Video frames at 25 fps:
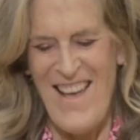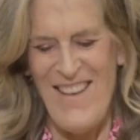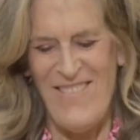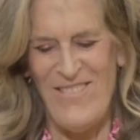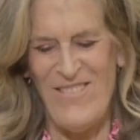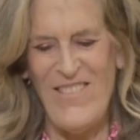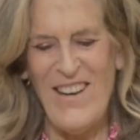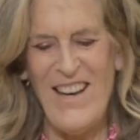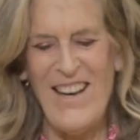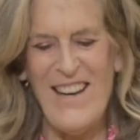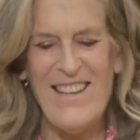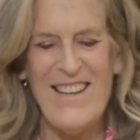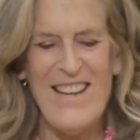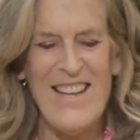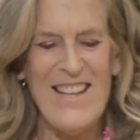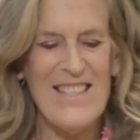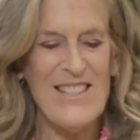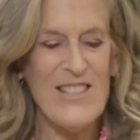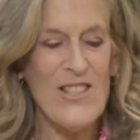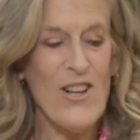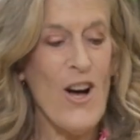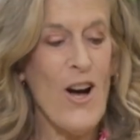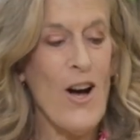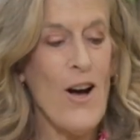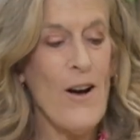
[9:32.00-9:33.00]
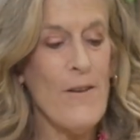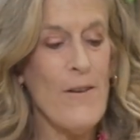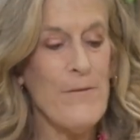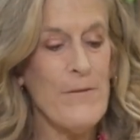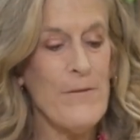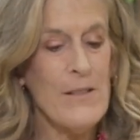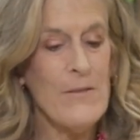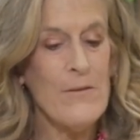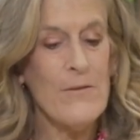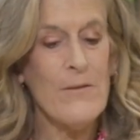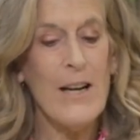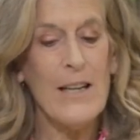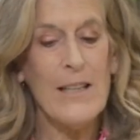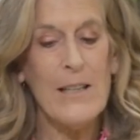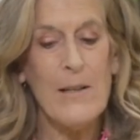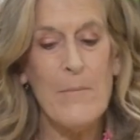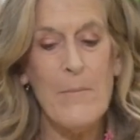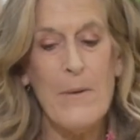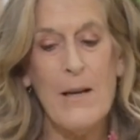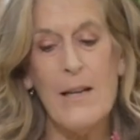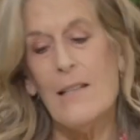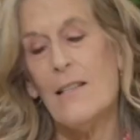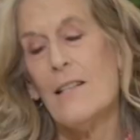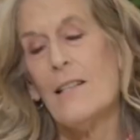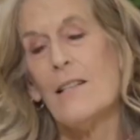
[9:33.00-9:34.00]
But it's often
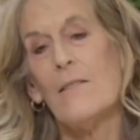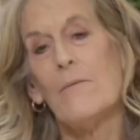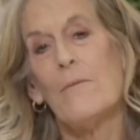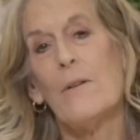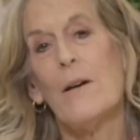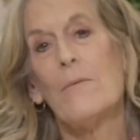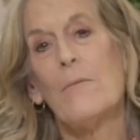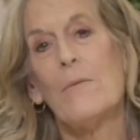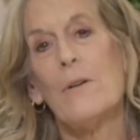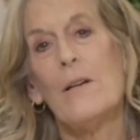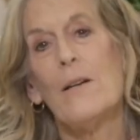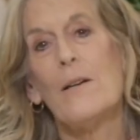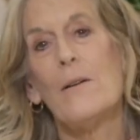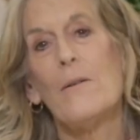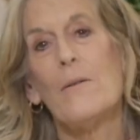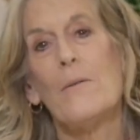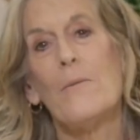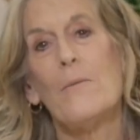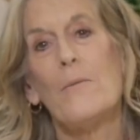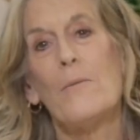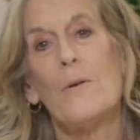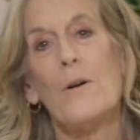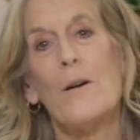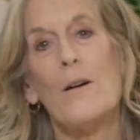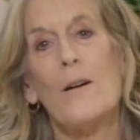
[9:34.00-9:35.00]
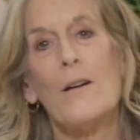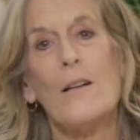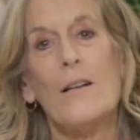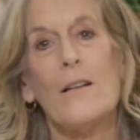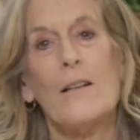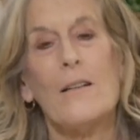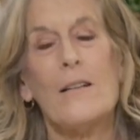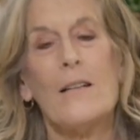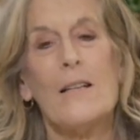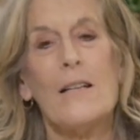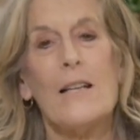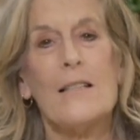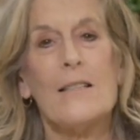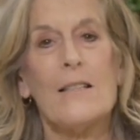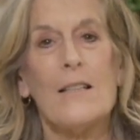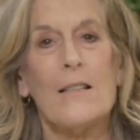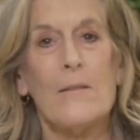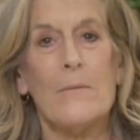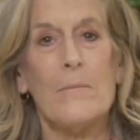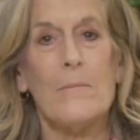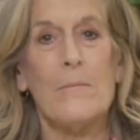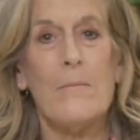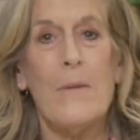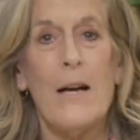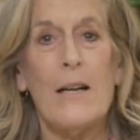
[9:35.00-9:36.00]
recommended when we work at
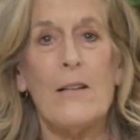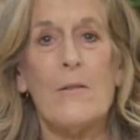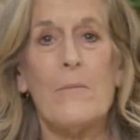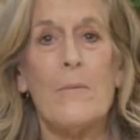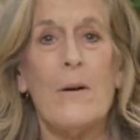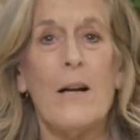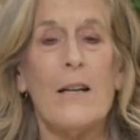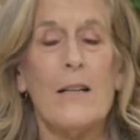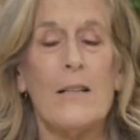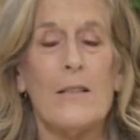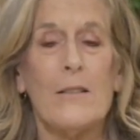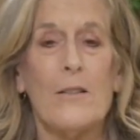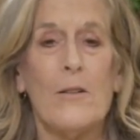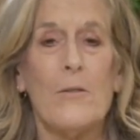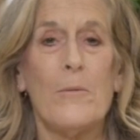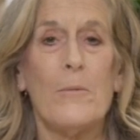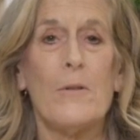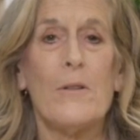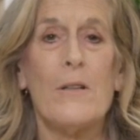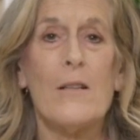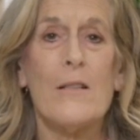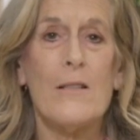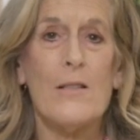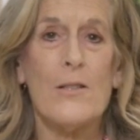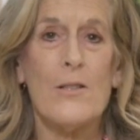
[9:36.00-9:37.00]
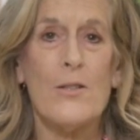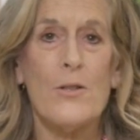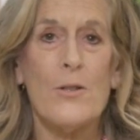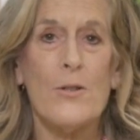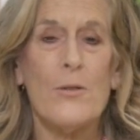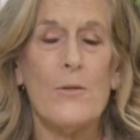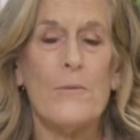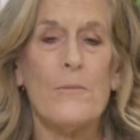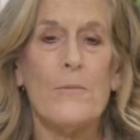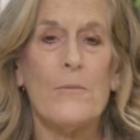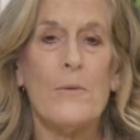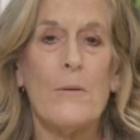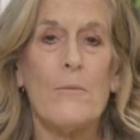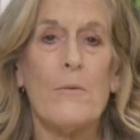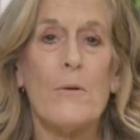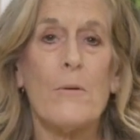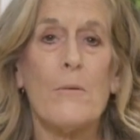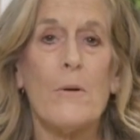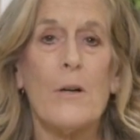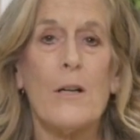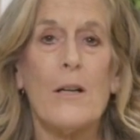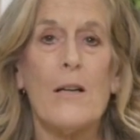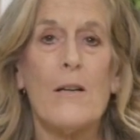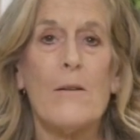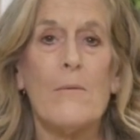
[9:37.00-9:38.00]
the Macrobiotic Global Institute, when we're
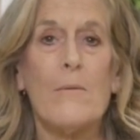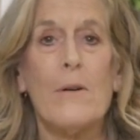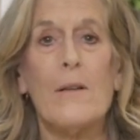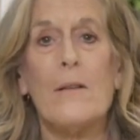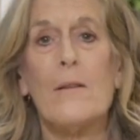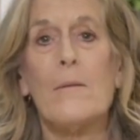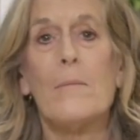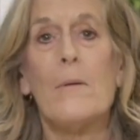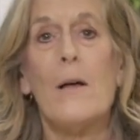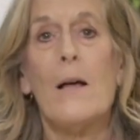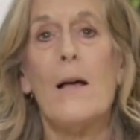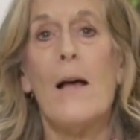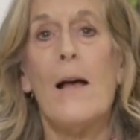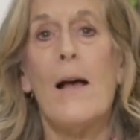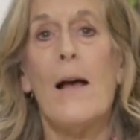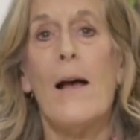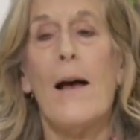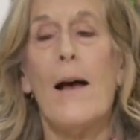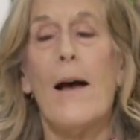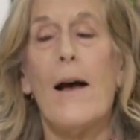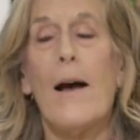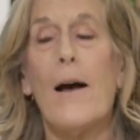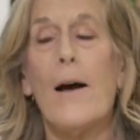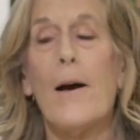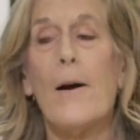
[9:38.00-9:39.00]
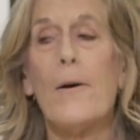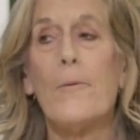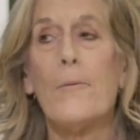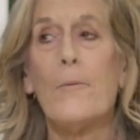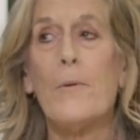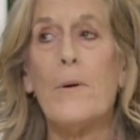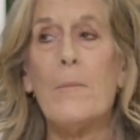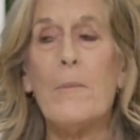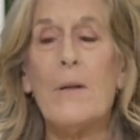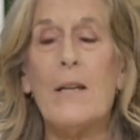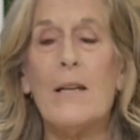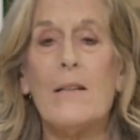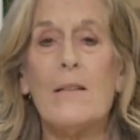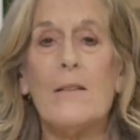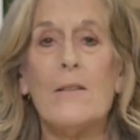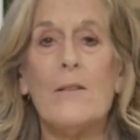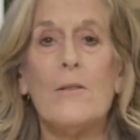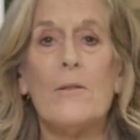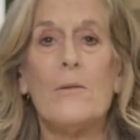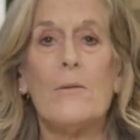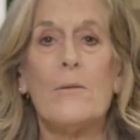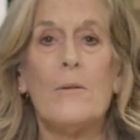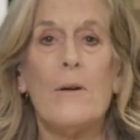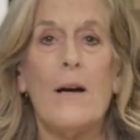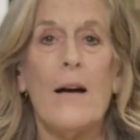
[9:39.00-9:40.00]
working with women
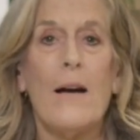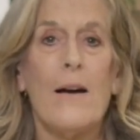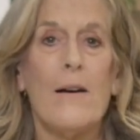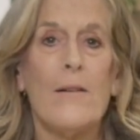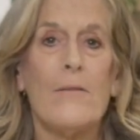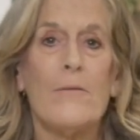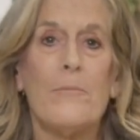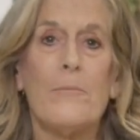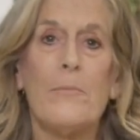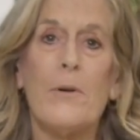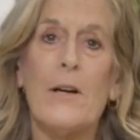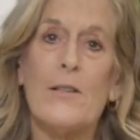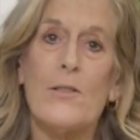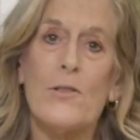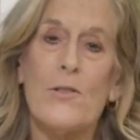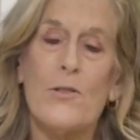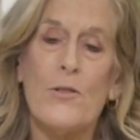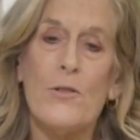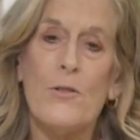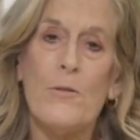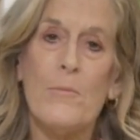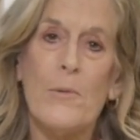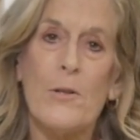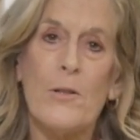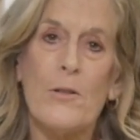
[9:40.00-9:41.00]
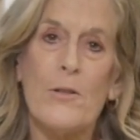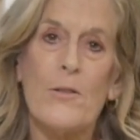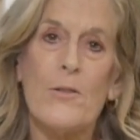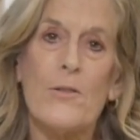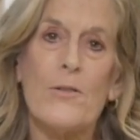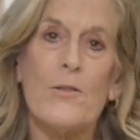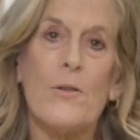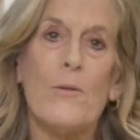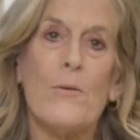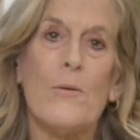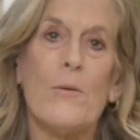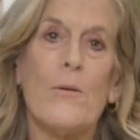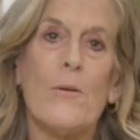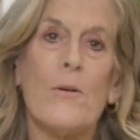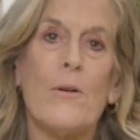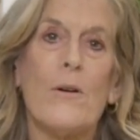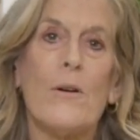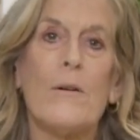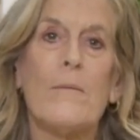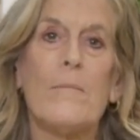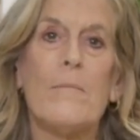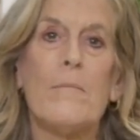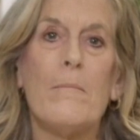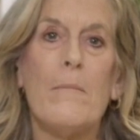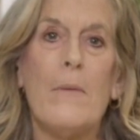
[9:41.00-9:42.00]
who have breast tumors
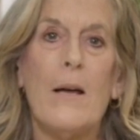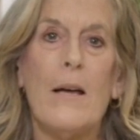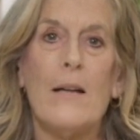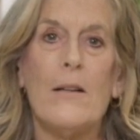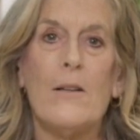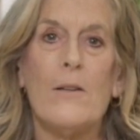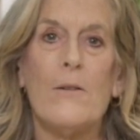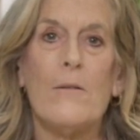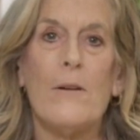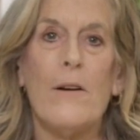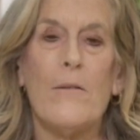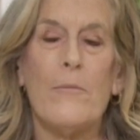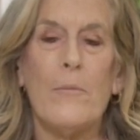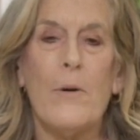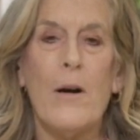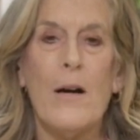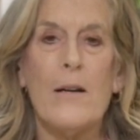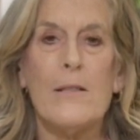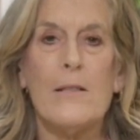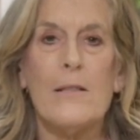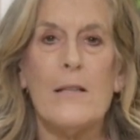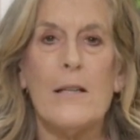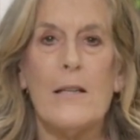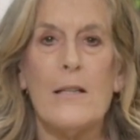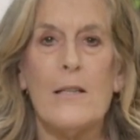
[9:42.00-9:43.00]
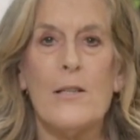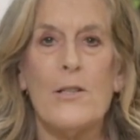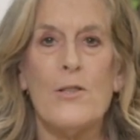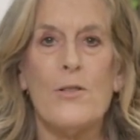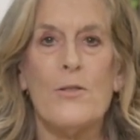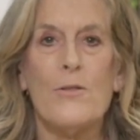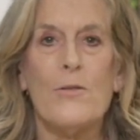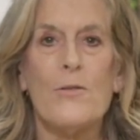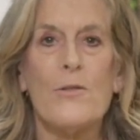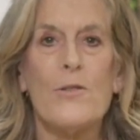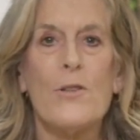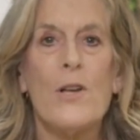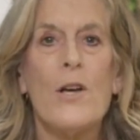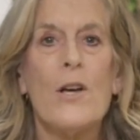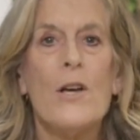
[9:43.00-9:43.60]
or men who have prostate issues,